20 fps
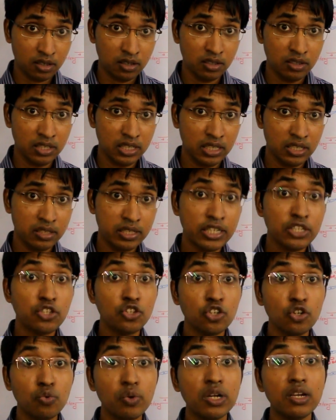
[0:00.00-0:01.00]
the
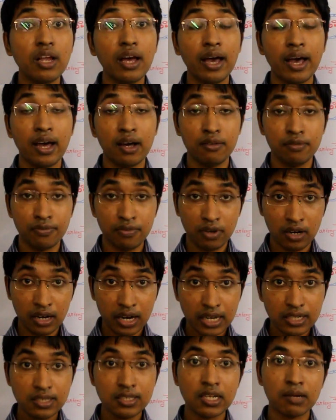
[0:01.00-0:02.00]
tissue will have
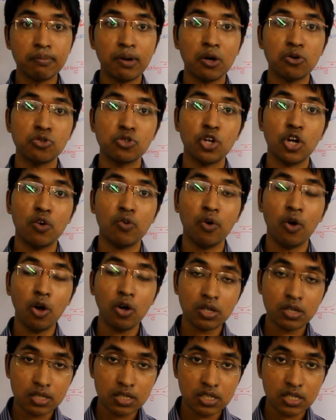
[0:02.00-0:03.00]
less amount of
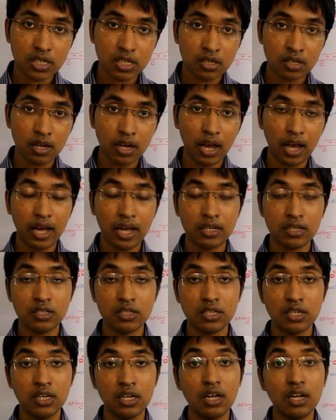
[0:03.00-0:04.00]
oxygen
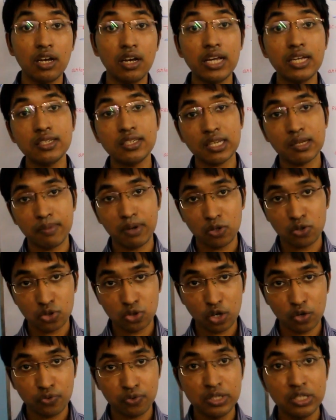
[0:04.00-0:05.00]
and less amount
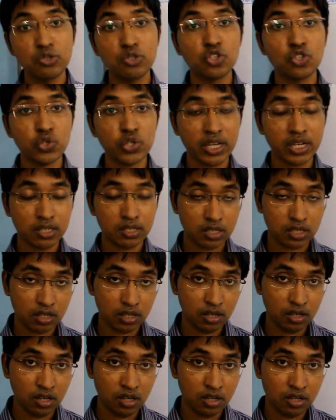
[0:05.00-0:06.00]
of nutrient.
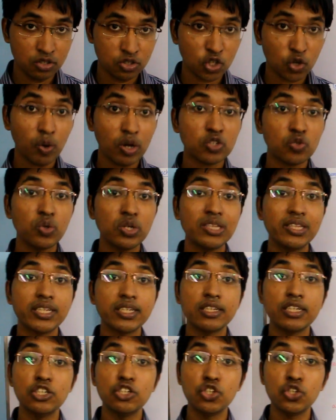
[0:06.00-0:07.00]
So what will the
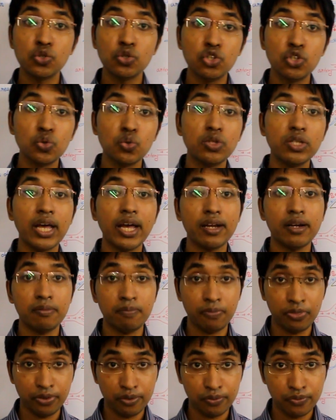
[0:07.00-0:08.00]
tissue do then?
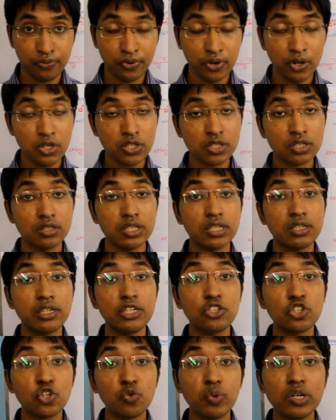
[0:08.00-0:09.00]
First, the
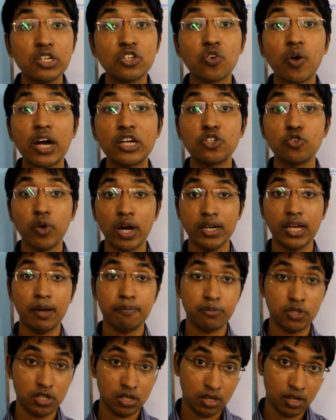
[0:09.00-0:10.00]
tissue will try to
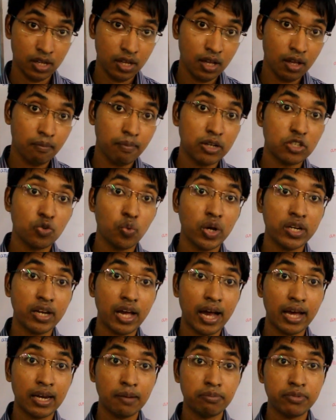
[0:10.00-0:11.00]
adapt, but when
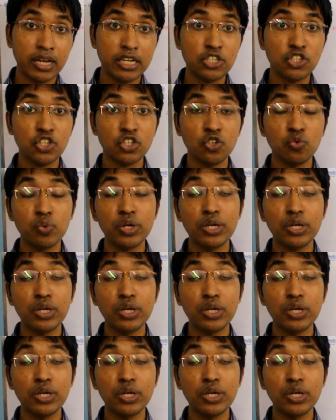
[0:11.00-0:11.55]
adaptation